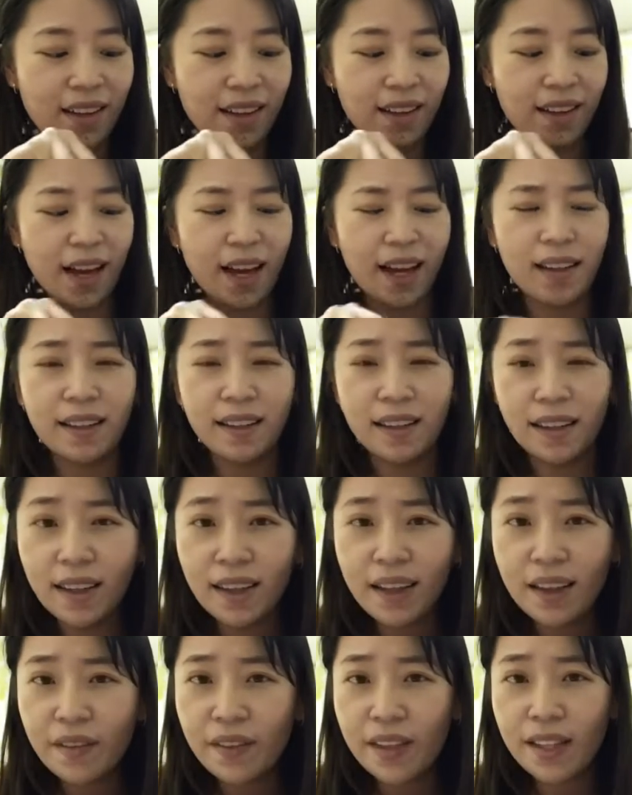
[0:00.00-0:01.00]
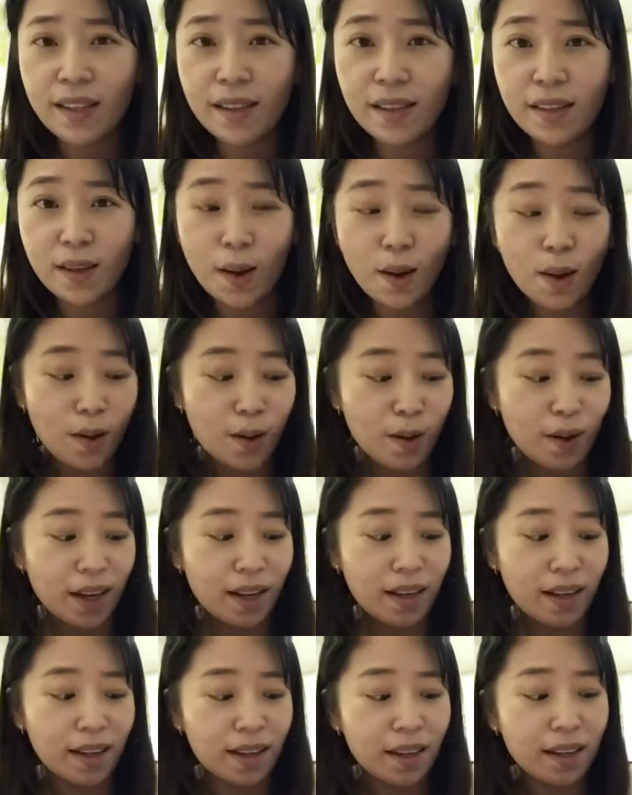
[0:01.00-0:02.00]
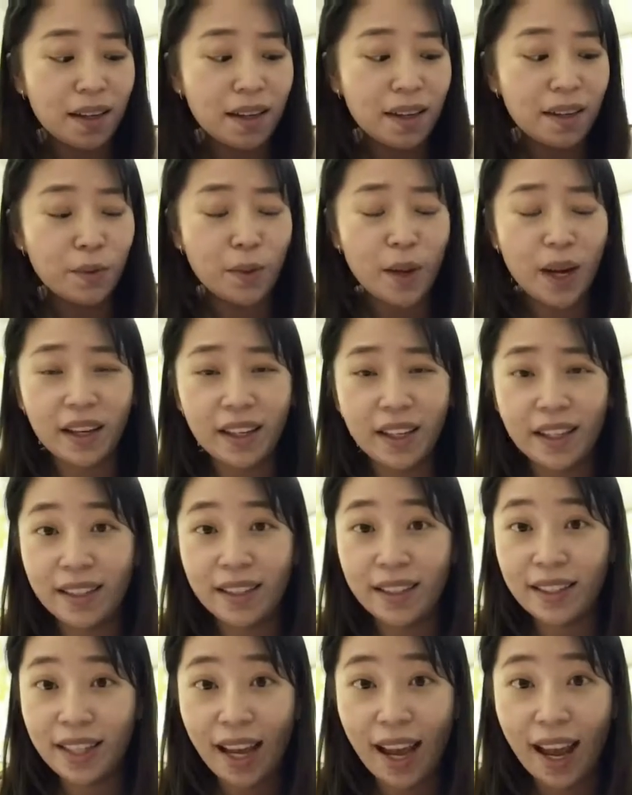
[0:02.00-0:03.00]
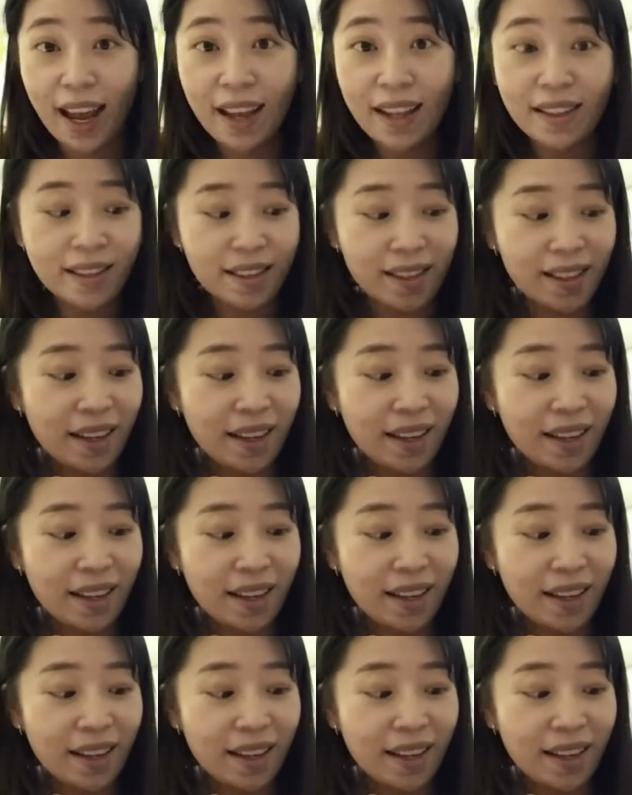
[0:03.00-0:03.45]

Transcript: I love his song, I love when he dances.